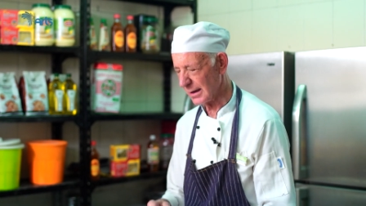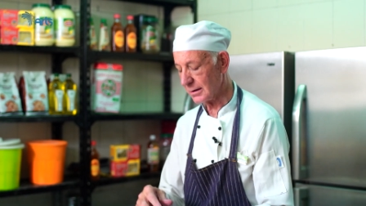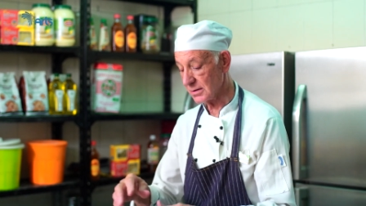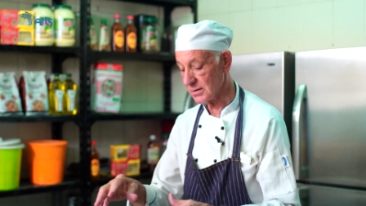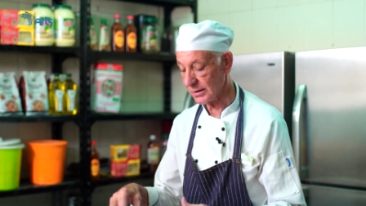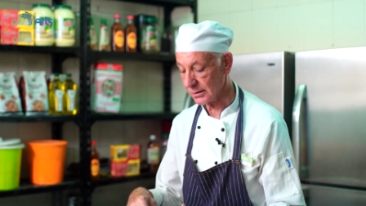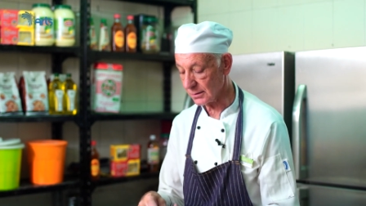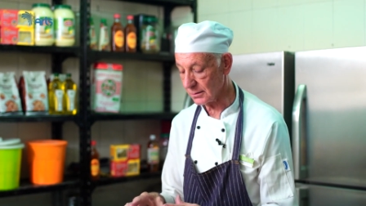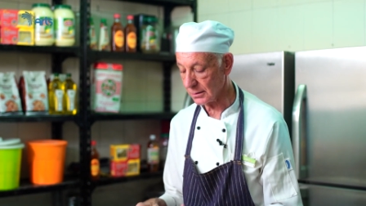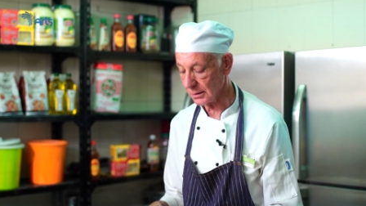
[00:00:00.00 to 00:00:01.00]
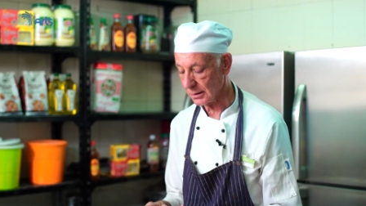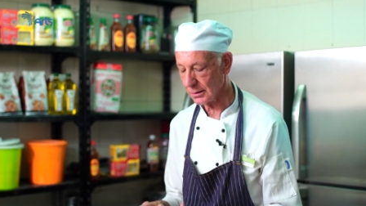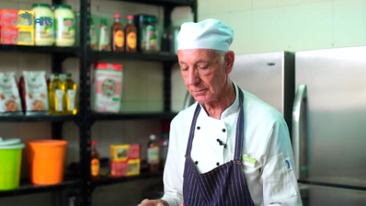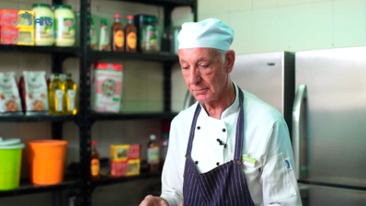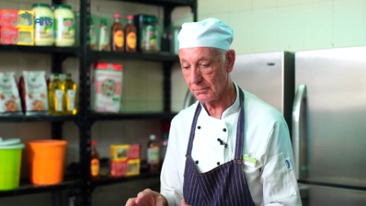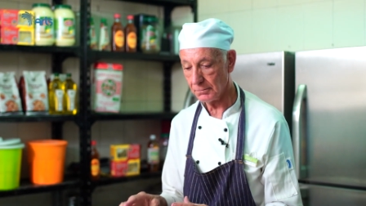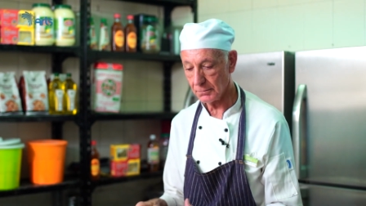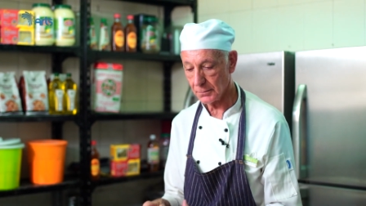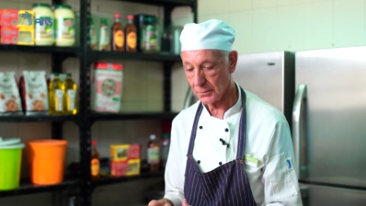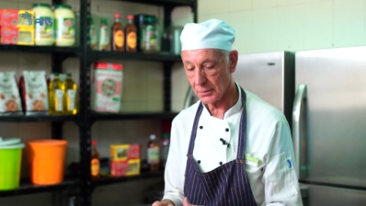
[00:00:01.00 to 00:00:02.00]
That is then um,
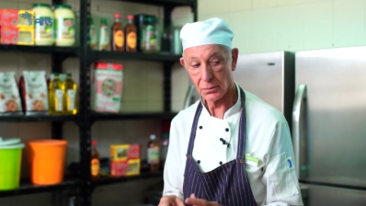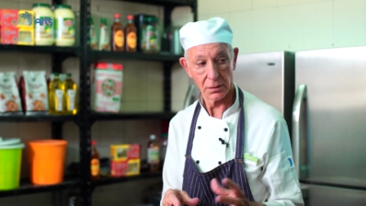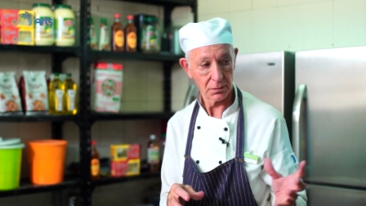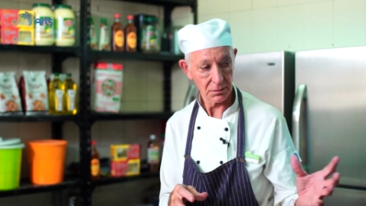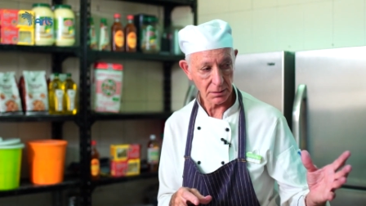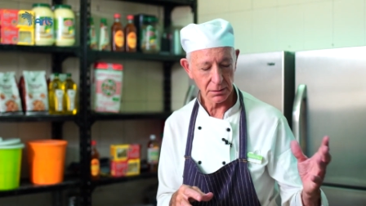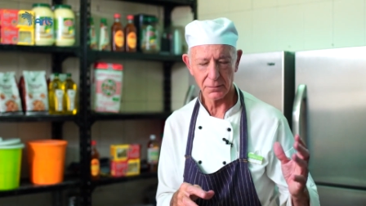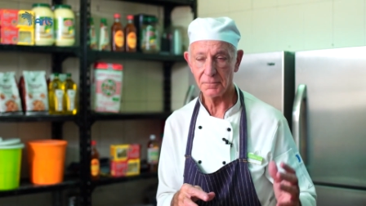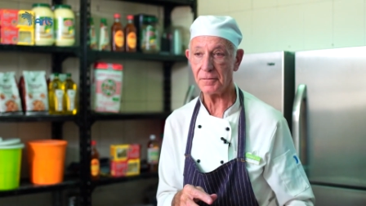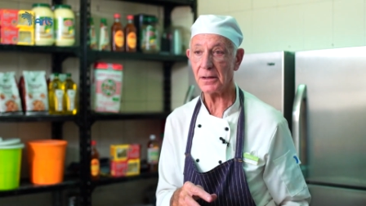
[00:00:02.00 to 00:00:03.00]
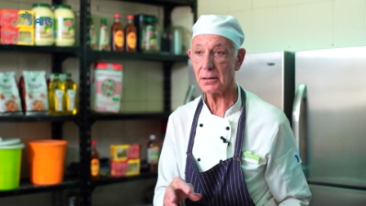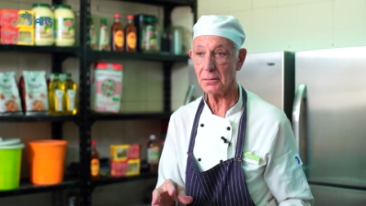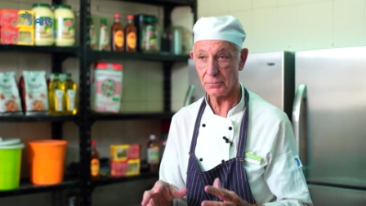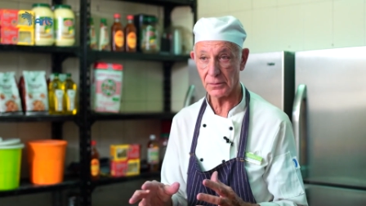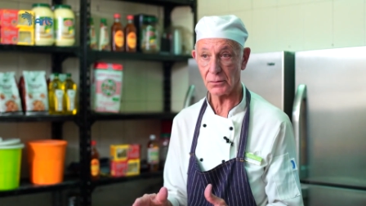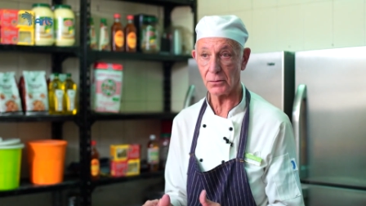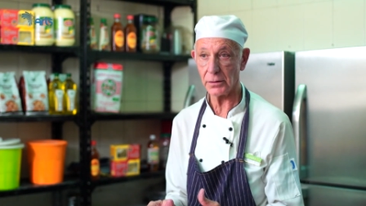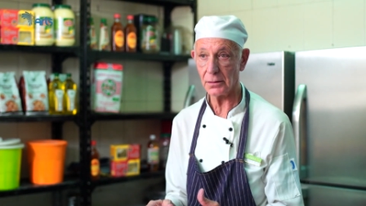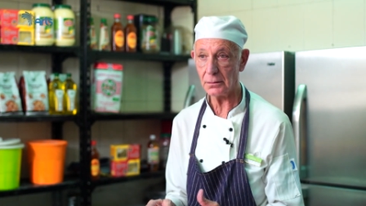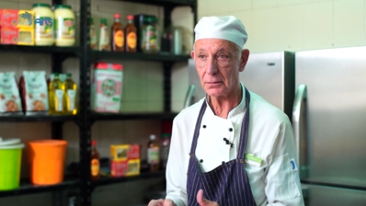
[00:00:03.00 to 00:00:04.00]
grilled on a fire with
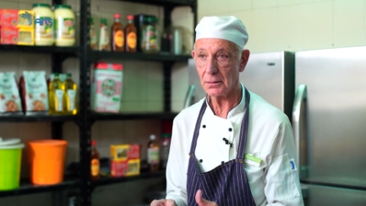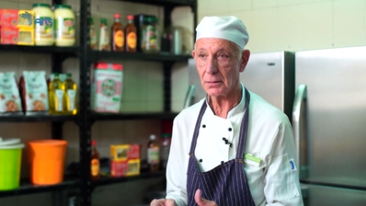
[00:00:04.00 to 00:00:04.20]
oil.